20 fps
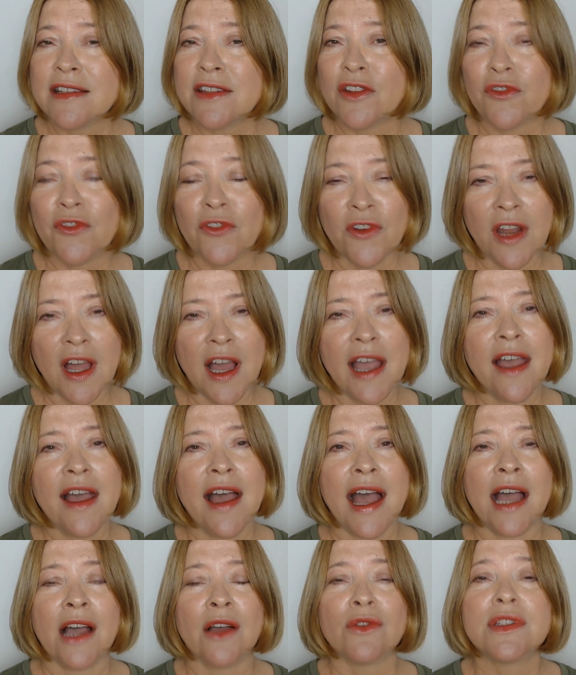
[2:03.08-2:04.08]
the flyer
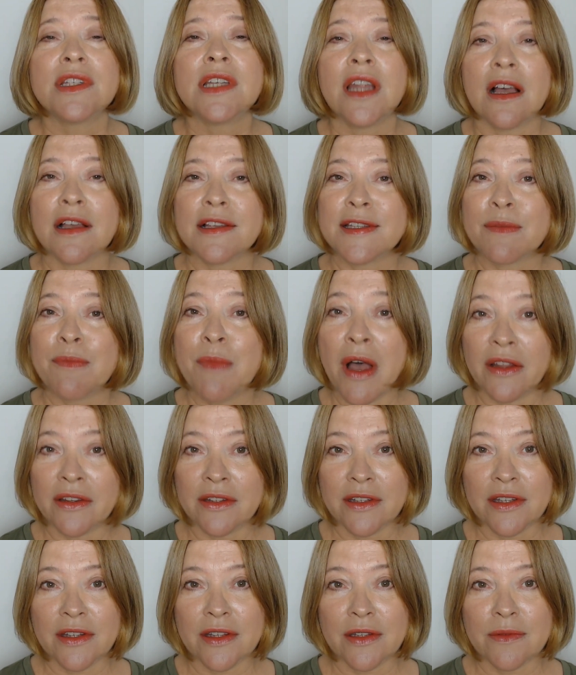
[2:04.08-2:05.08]
out last
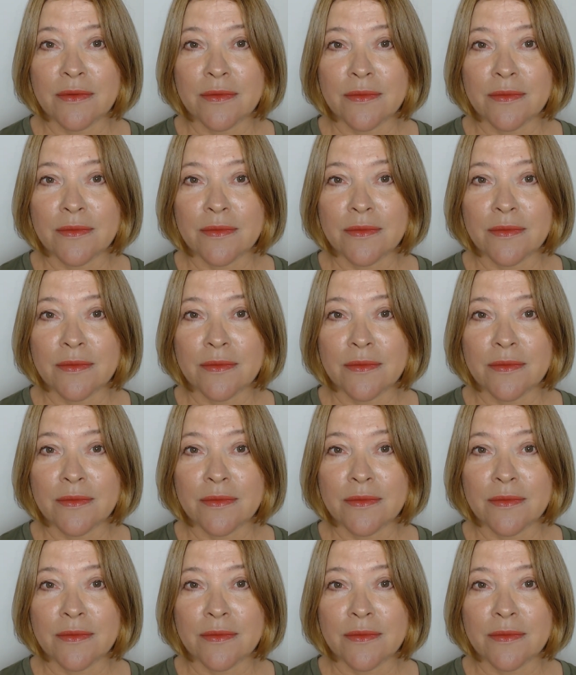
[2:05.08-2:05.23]
month.